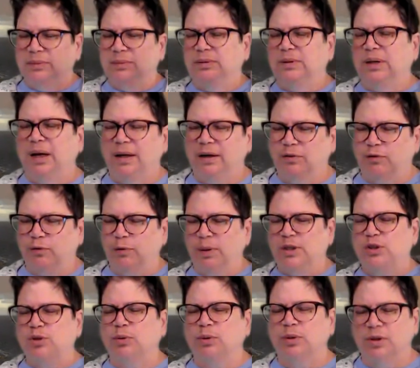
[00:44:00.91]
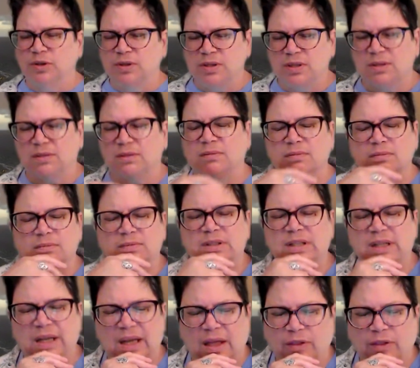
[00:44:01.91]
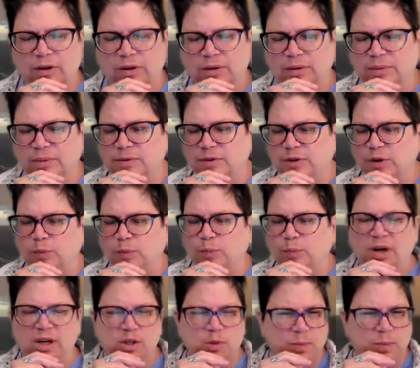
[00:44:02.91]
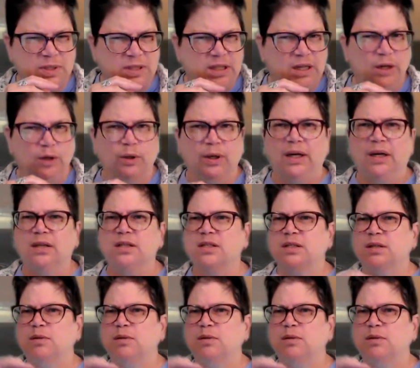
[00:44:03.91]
kind of rituals together. So Presbyterians